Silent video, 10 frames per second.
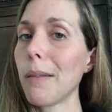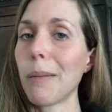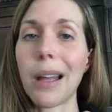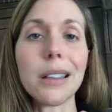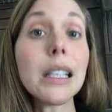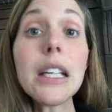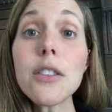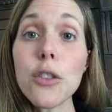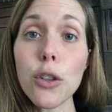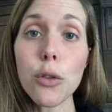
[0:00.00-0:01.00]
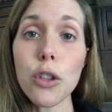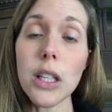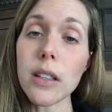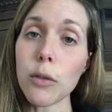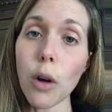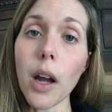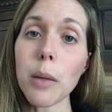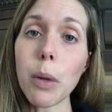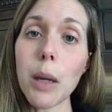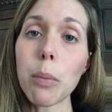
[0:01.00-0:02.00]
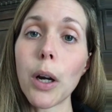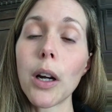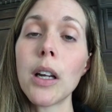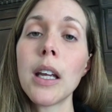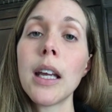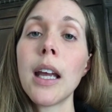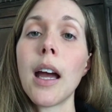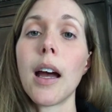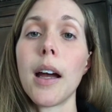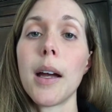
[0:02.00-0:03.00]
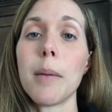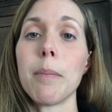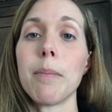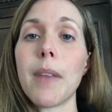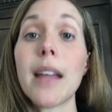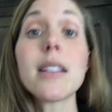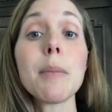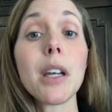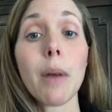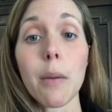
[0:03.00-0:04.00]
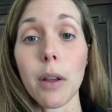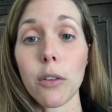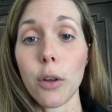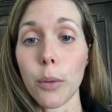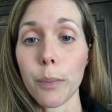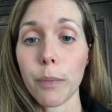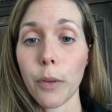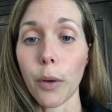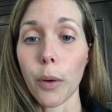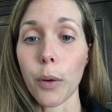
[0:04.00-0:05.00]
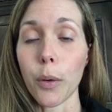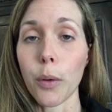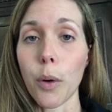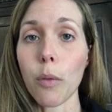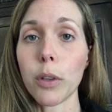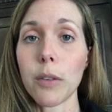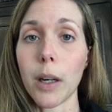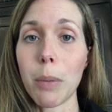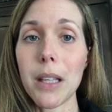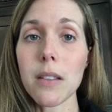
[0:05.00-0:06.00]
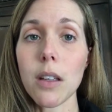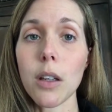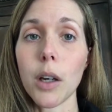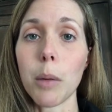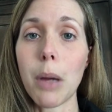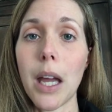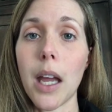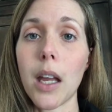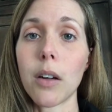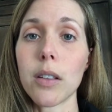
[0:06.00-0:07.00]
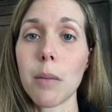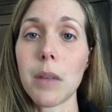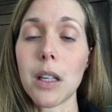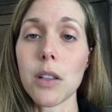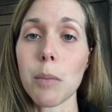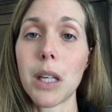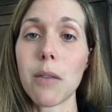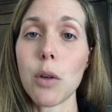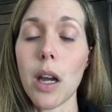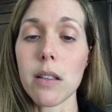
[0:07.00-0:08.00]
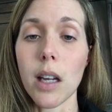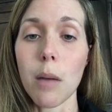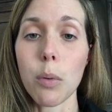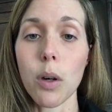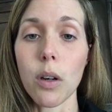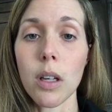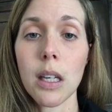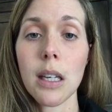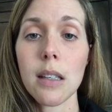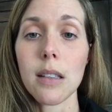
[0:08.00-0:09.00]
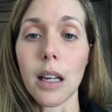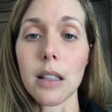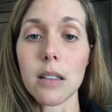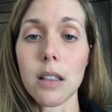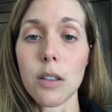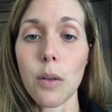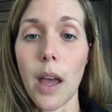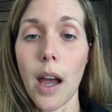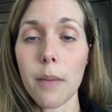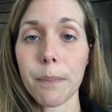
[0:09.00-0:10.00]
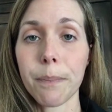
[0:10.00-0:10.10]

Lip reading: at least 2 sheets of drawing paper and something to write with too. So hopefully you've got a pencil or a pen or something. So I'm going to give you guys a couple seconds to do that.